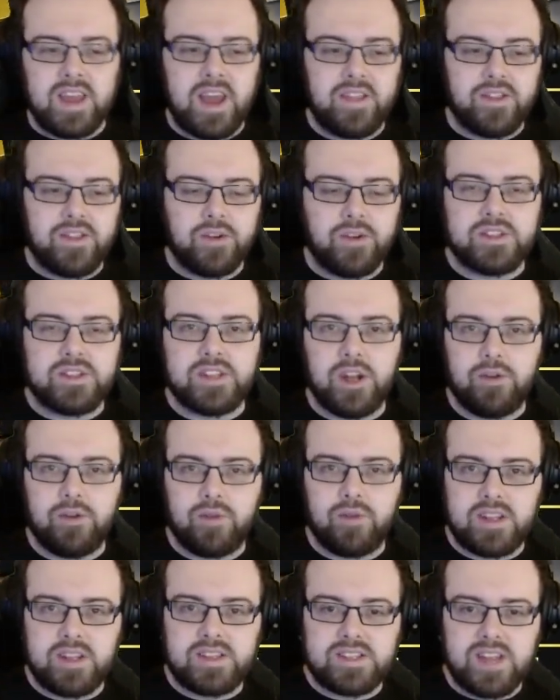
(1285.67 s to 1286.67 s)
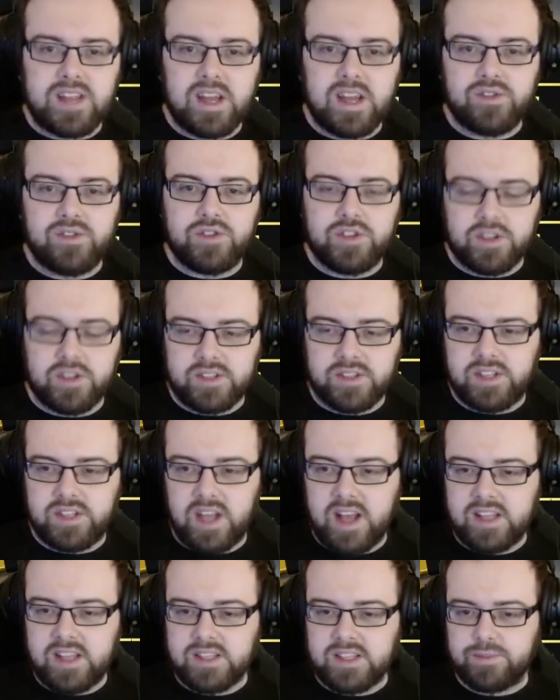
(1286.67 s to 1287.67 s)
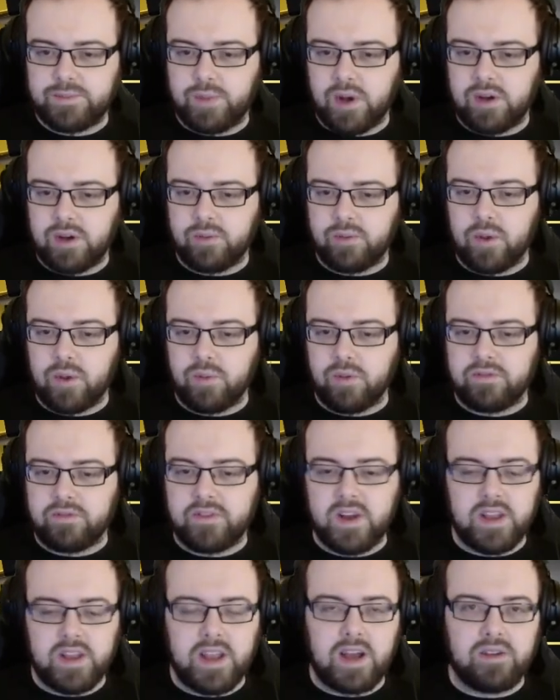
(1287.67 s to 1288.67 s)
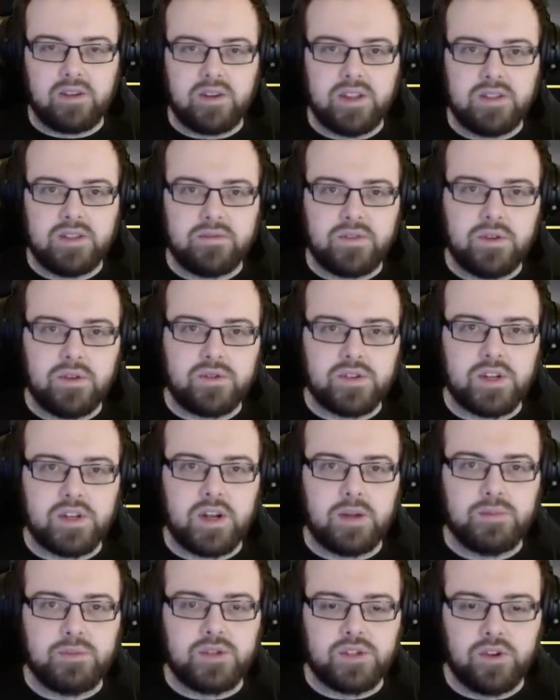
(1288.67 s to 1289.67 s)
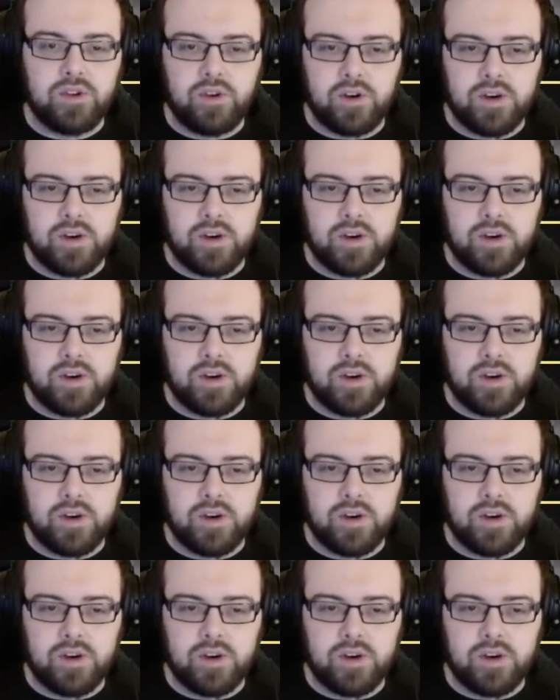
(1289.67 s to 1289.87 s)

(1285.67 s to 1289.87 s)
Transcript: Again, there is no release date just yet, but we will find out in the future, I'm